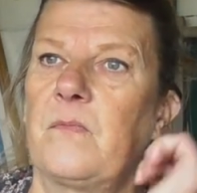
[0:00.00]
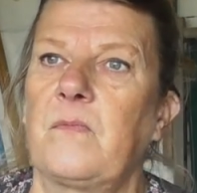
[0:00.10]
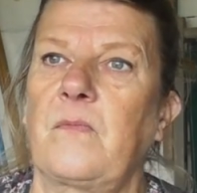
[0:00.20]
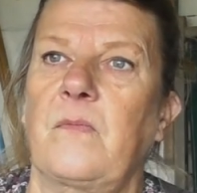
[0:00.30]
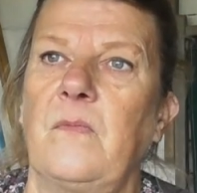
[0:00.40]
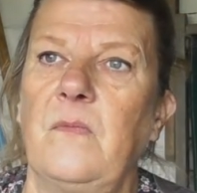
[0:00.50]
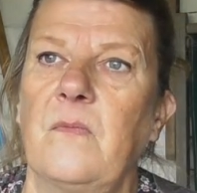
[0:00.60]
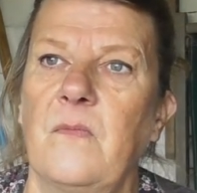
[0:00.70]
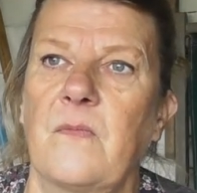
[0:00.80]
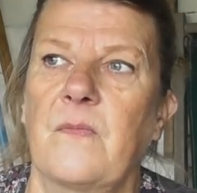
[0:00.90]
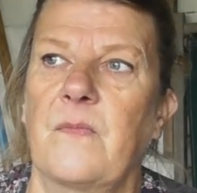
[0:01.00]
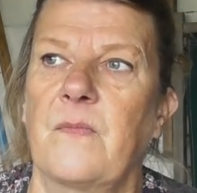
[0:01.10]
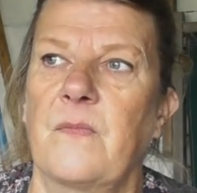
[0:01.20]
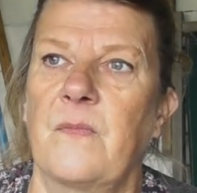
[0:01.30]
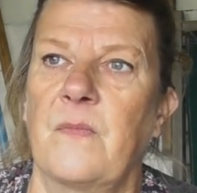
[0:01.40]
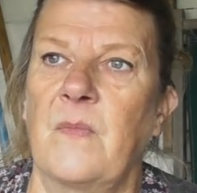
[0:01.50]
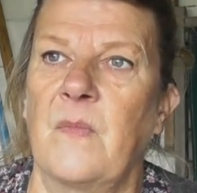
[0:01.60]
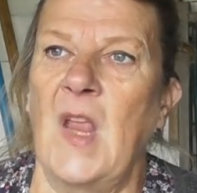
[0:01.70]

Nothing is said.